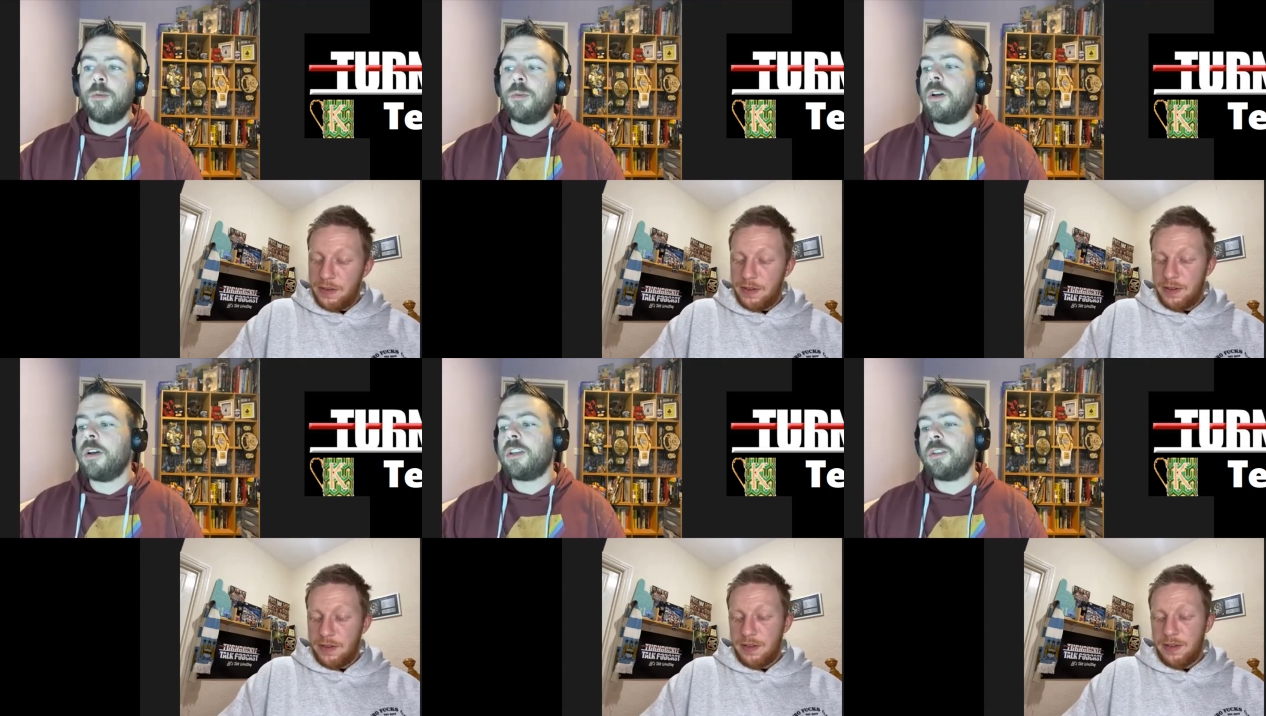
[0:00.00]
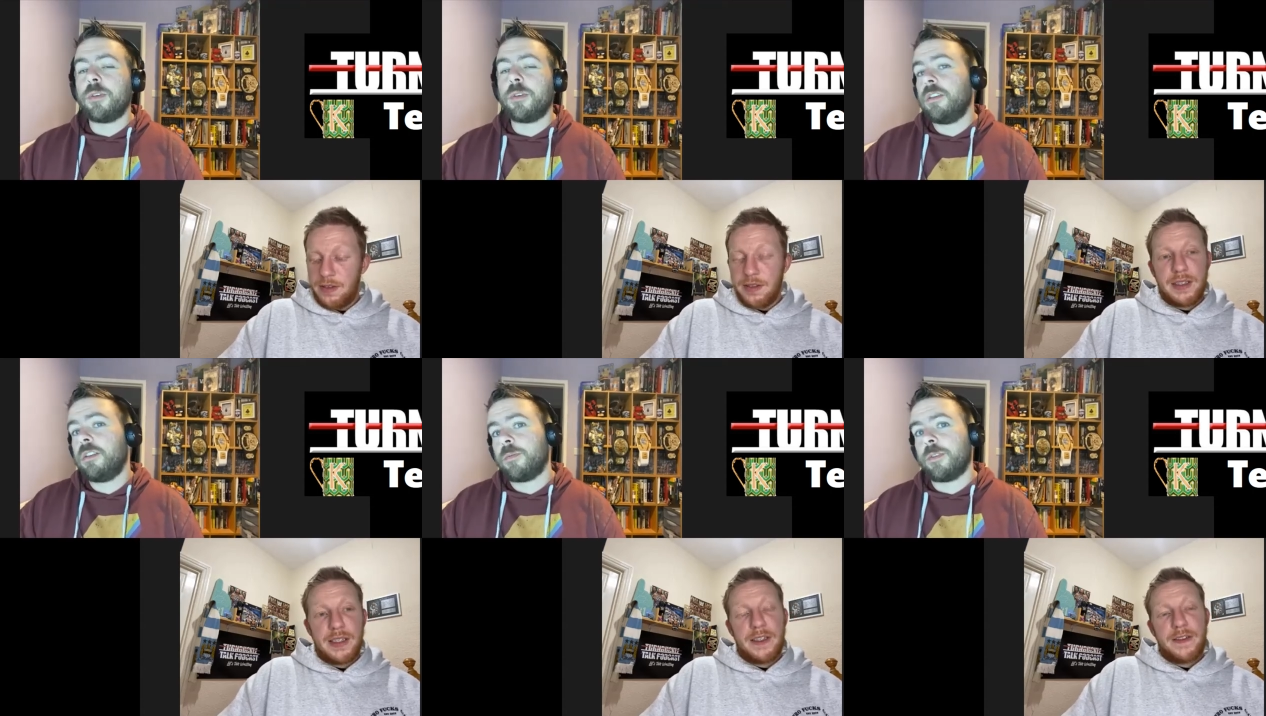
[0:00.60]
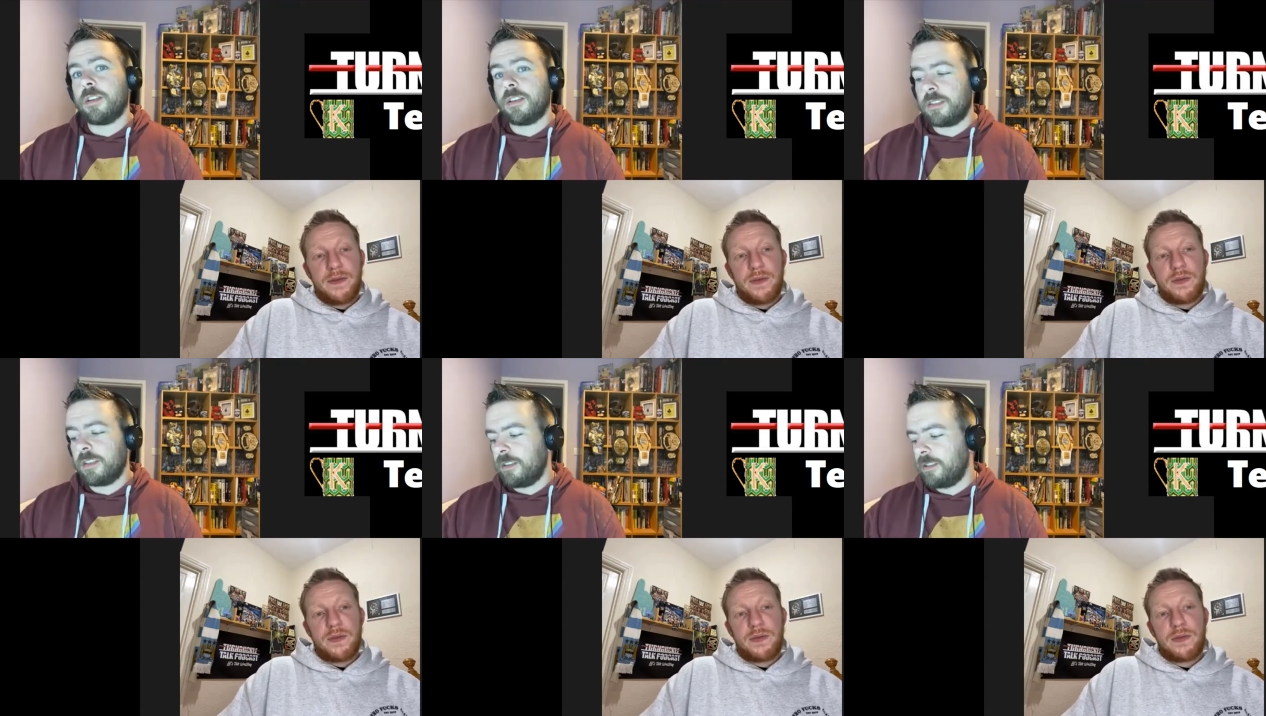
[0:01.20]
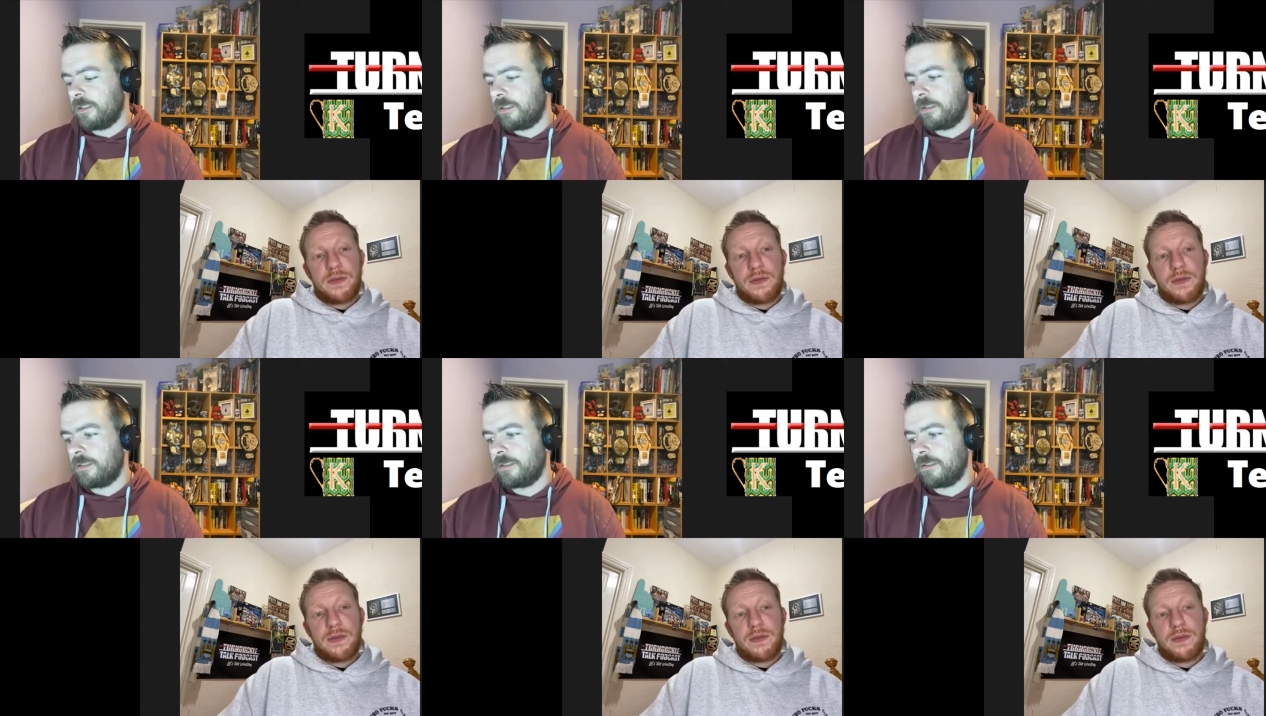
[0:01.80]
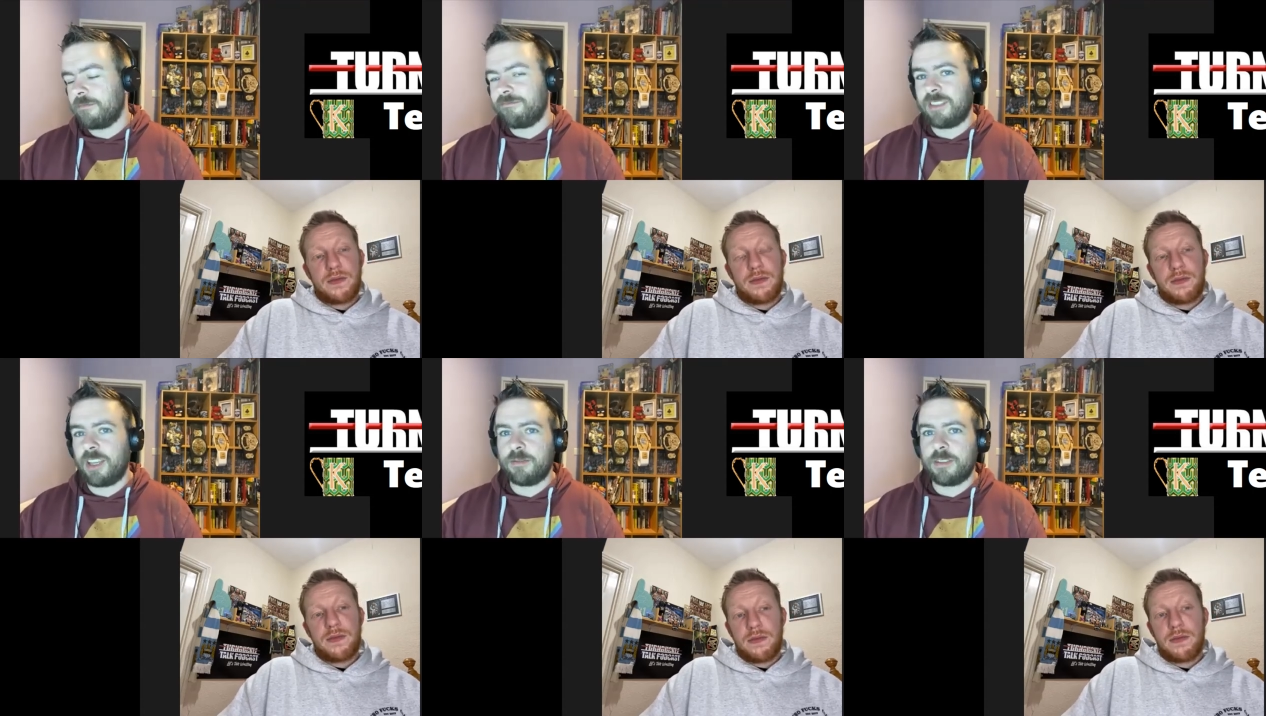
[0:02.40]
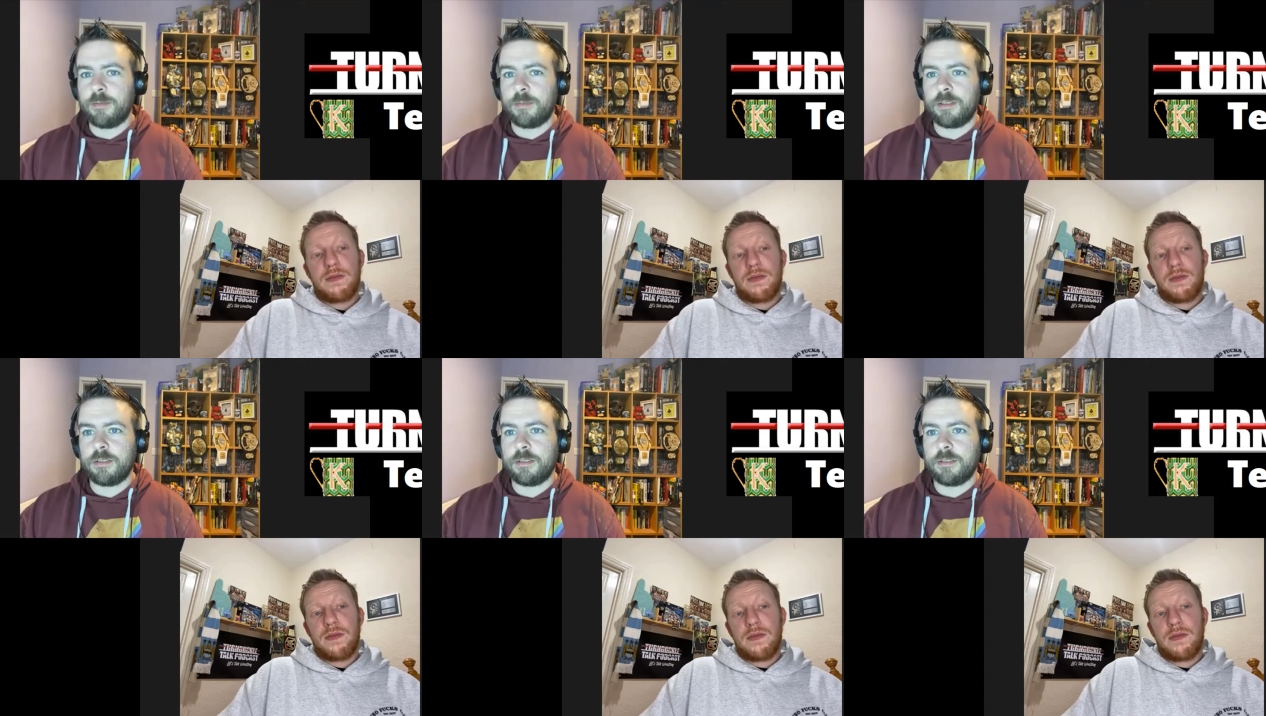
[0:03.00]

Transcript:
Speaker 1: Well, no, he could win it. You could win it this year ever.